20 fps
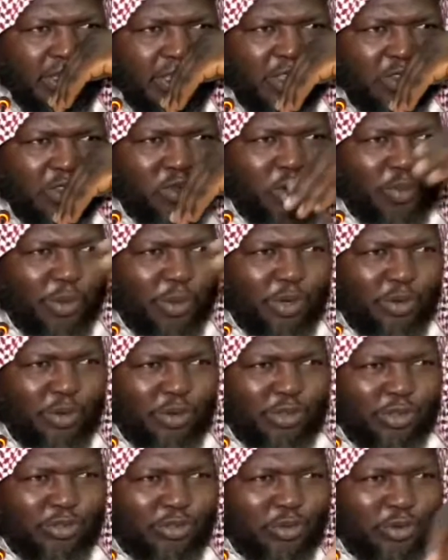So when
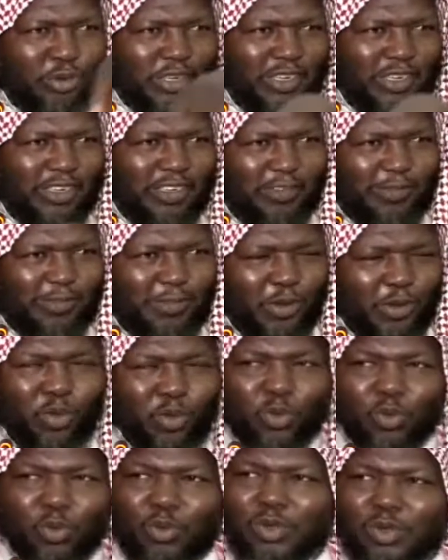you study this
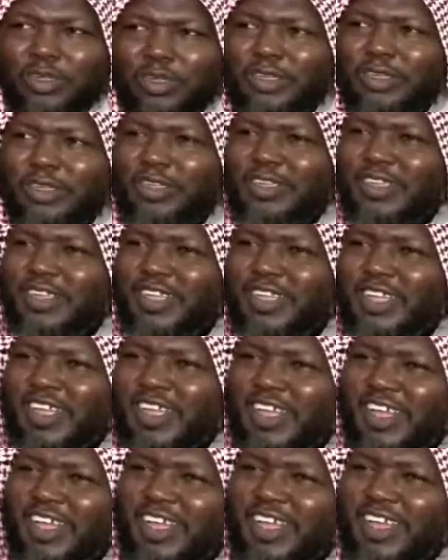fiqh,
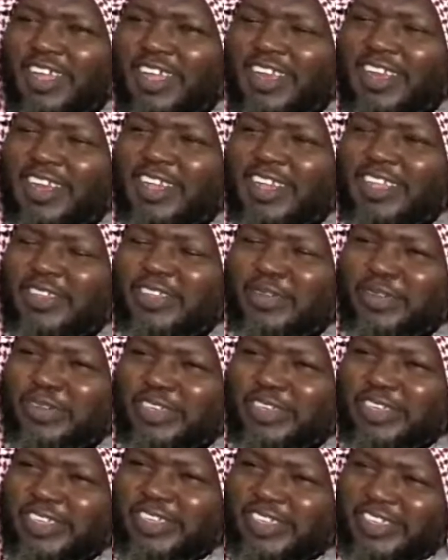then
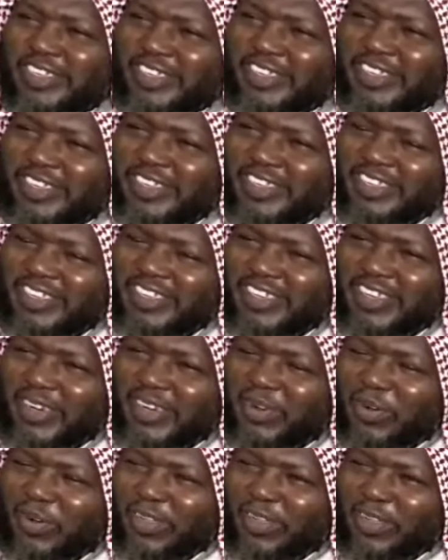you
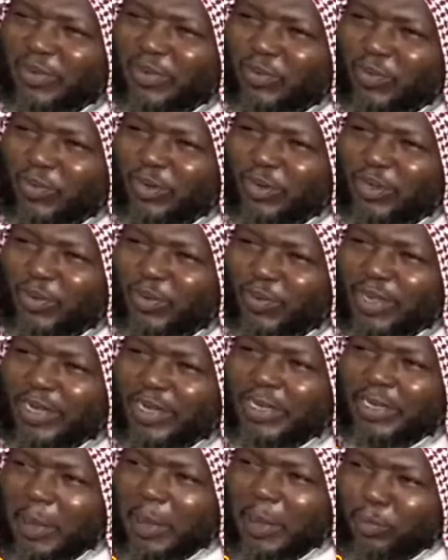look into what way
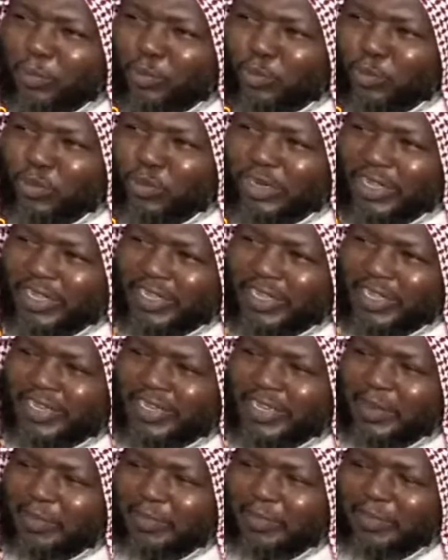them two they
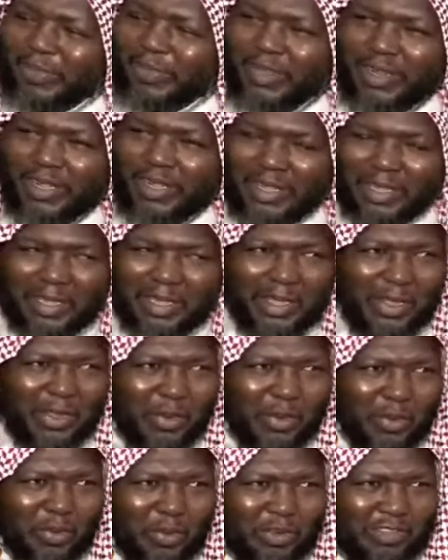get them.
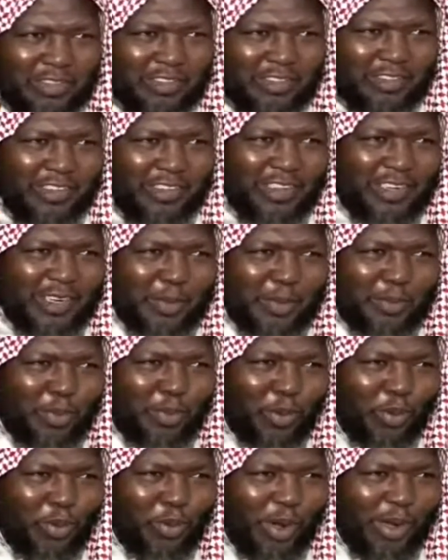You go see say they
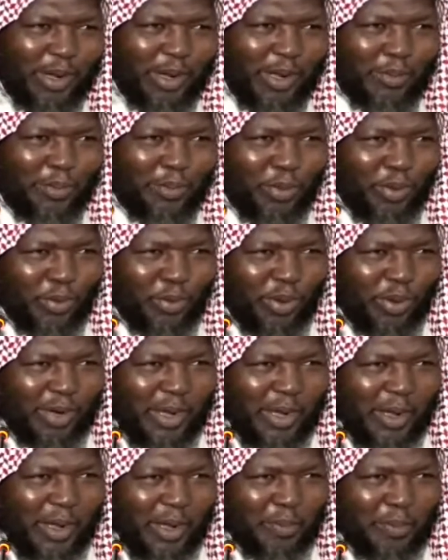borrow and
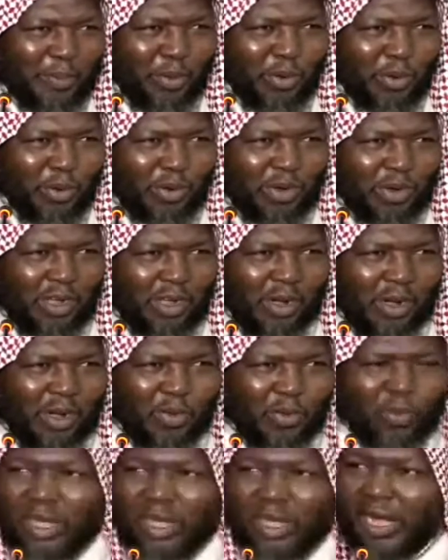borrowed
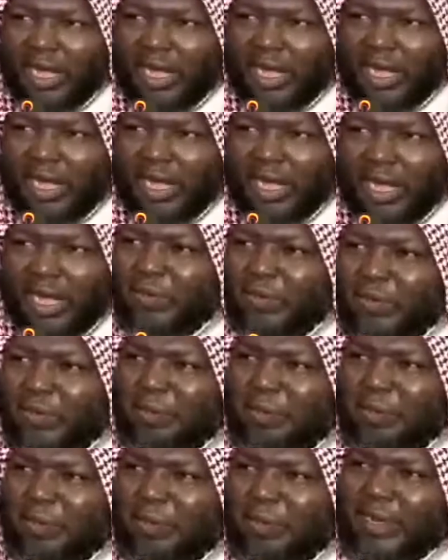kaku, and
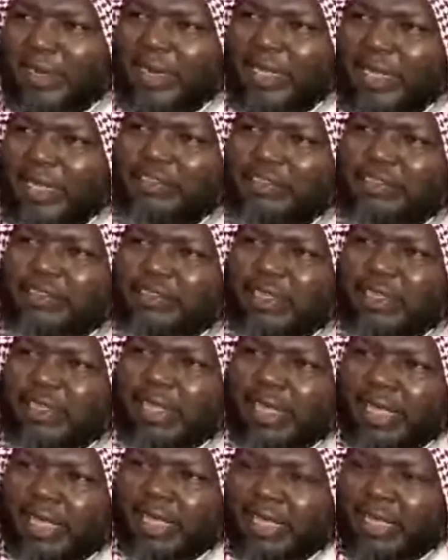then they want make like
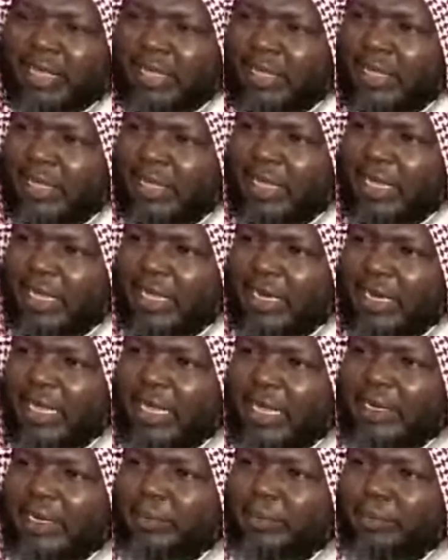say
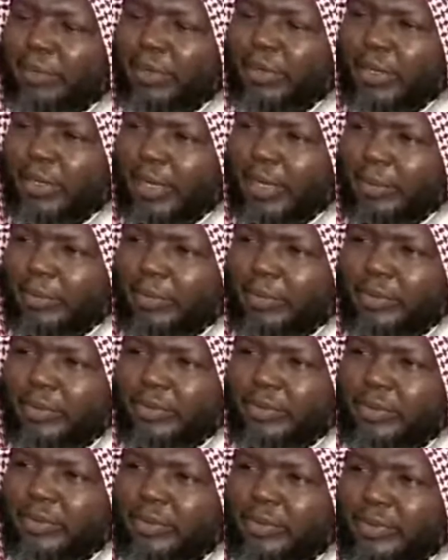na them bring them.
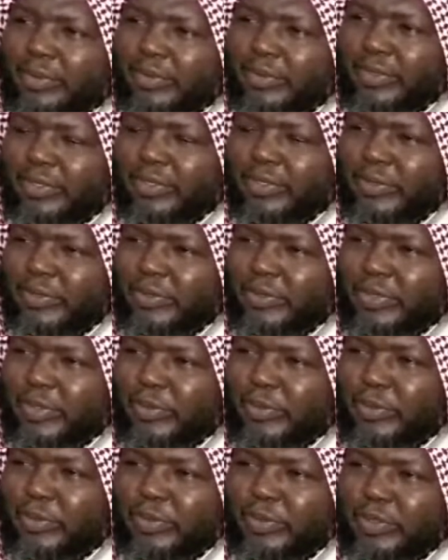No, nothing. No,
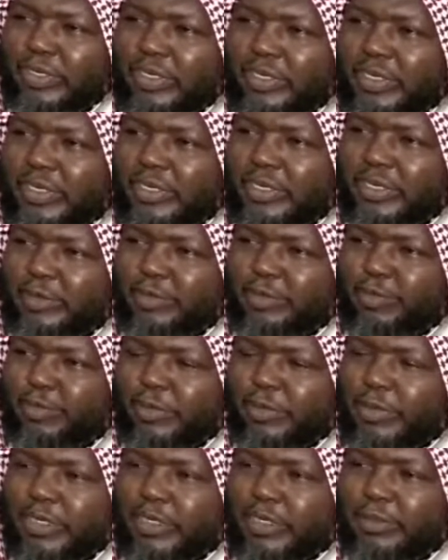they will not need anything
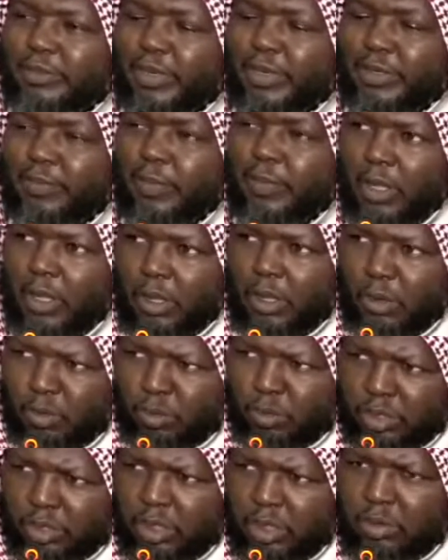from any man.
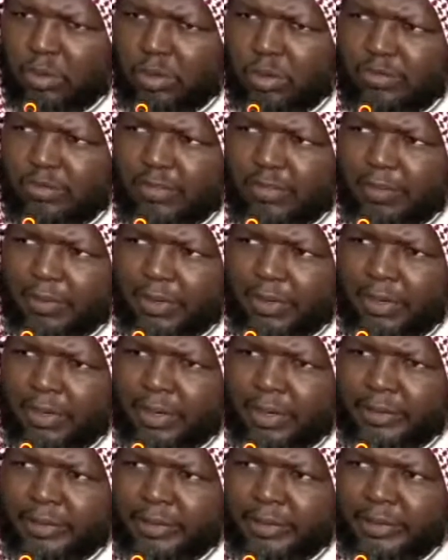We get all separate
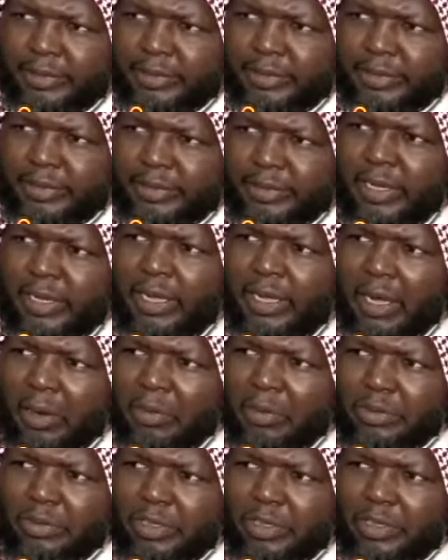identity
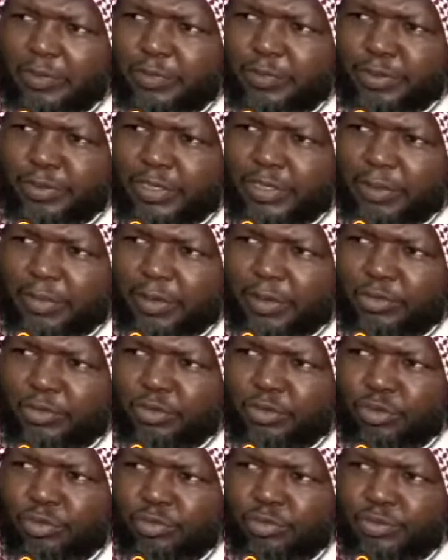and we live with them now.
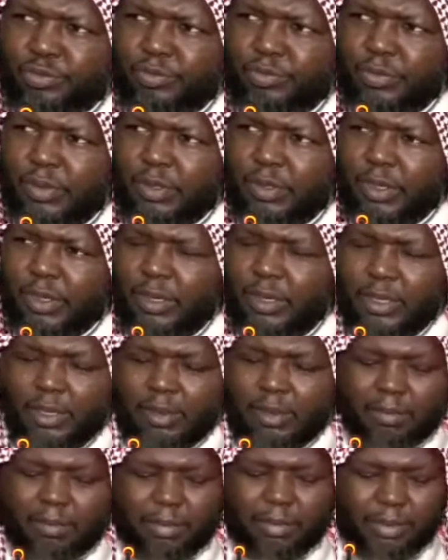So
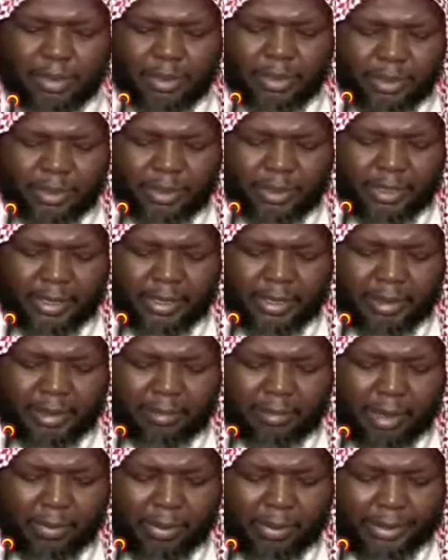here il
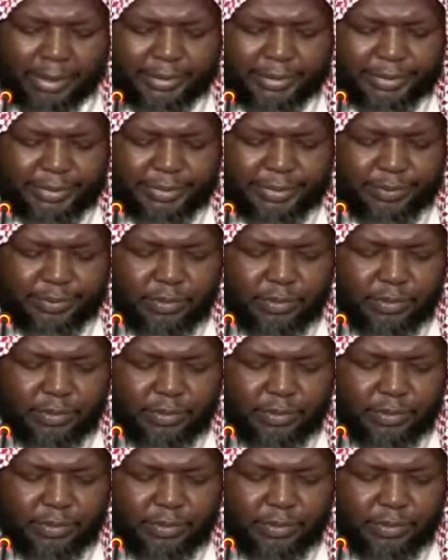mawat.